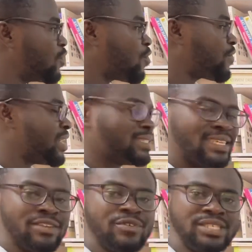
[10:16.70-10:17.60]
Godfred is
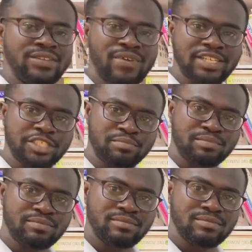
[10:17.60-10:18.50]
in receivership,
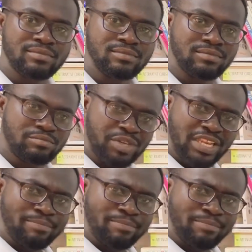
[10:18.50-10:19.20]
meaning